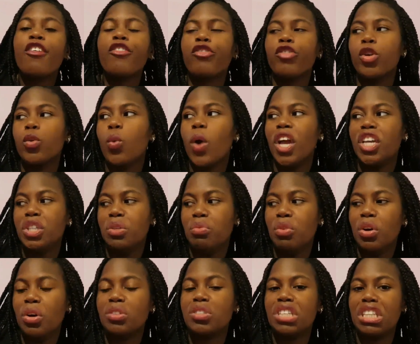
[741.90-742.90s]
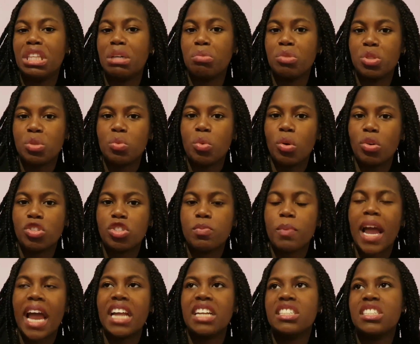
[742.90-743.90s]
Everywhere you looked, there was a
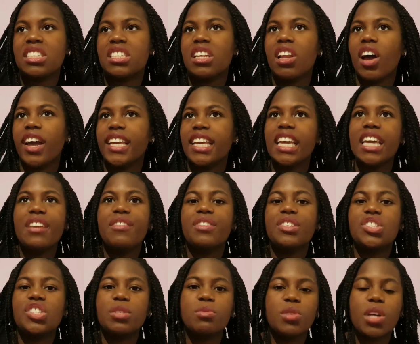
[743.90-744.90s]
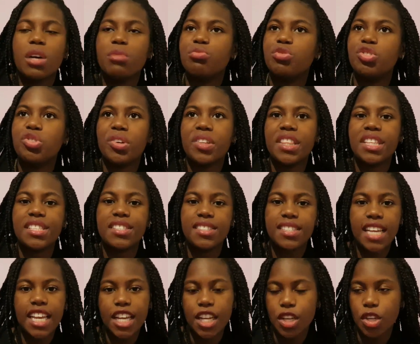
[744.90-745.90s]
wasp. And like, even sometimes during the
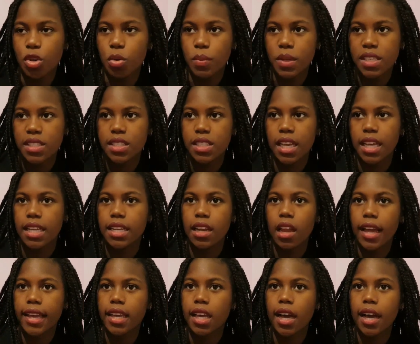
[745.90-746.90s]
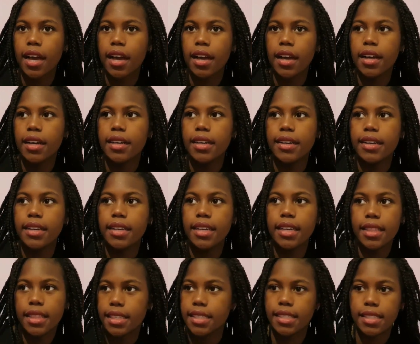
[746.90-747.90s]
scene, you'll be sitting like
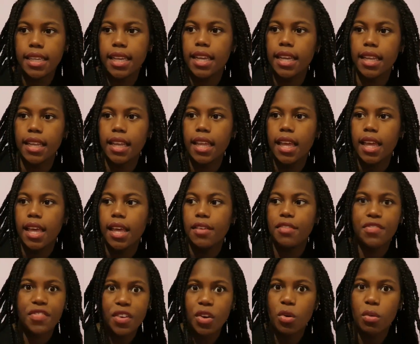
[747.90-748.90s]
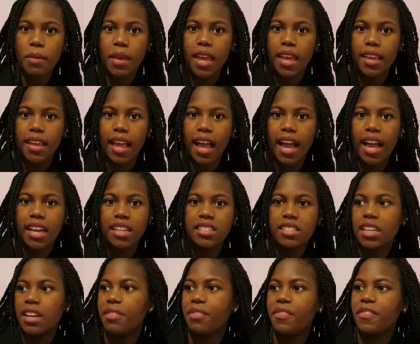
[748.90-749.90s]
in the scene filming
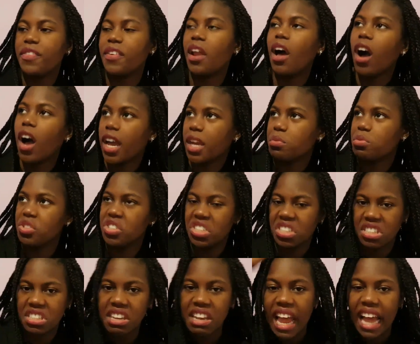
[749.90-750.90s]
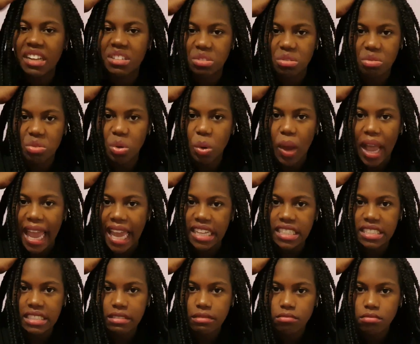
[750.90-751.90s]
and a fly would just land on your
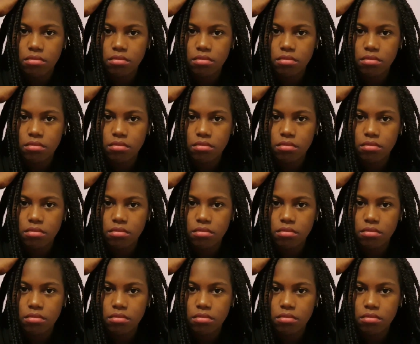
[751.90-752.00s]
head.